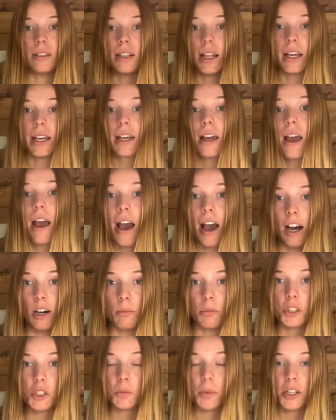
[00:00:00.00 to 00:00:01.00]
Like how
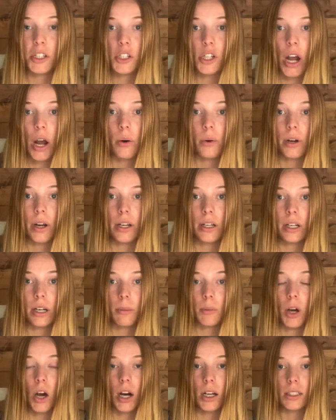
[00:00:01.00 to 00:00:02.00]
much my shower ended up
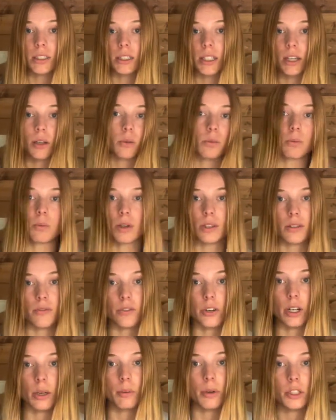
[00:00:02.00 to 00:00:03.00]
costing wasn't
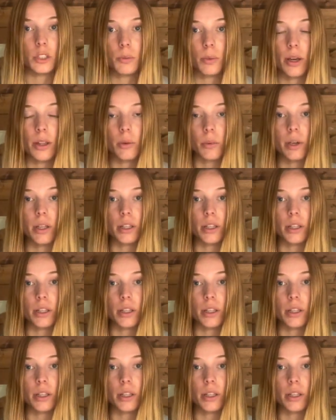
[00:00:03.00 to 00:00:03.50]
very much, by the way.